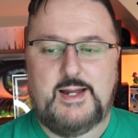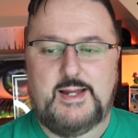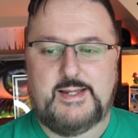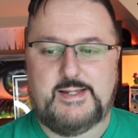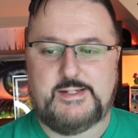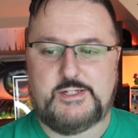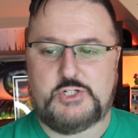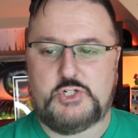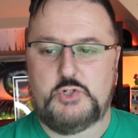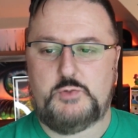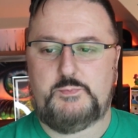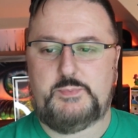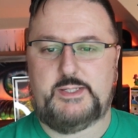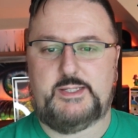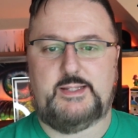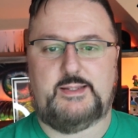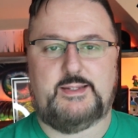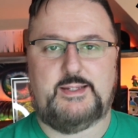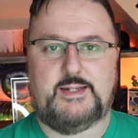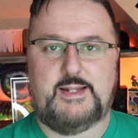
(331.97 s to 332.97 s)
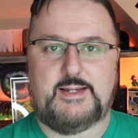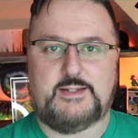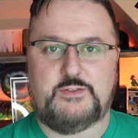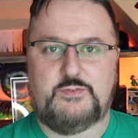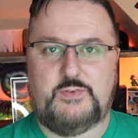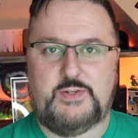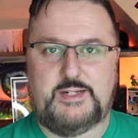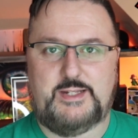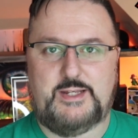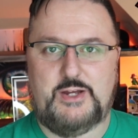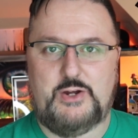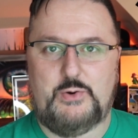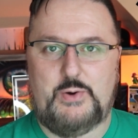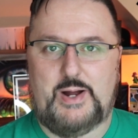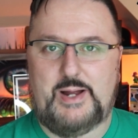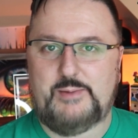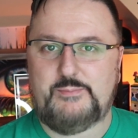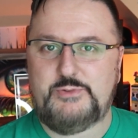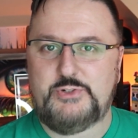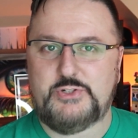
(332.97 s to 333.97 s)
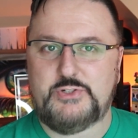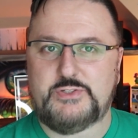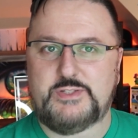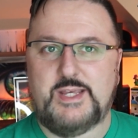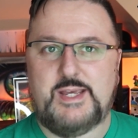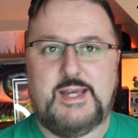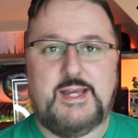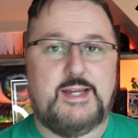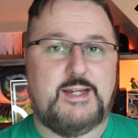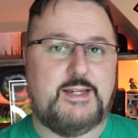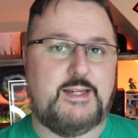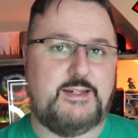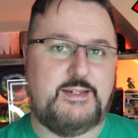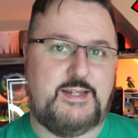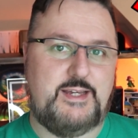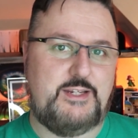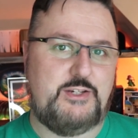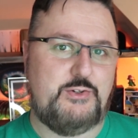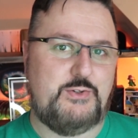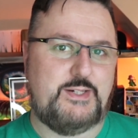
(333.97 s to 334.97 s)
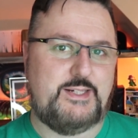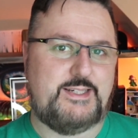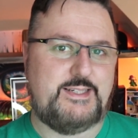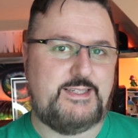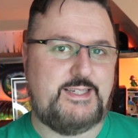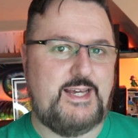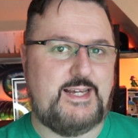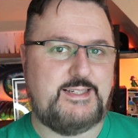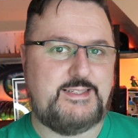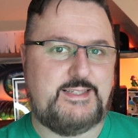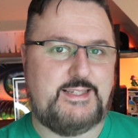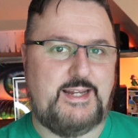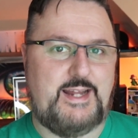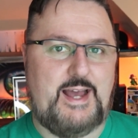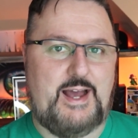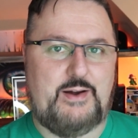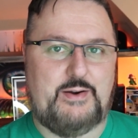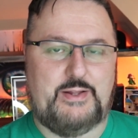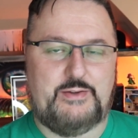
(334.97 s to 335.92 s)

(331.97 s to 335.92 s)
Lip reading: It should be the next video. I'm just continuing to test it out.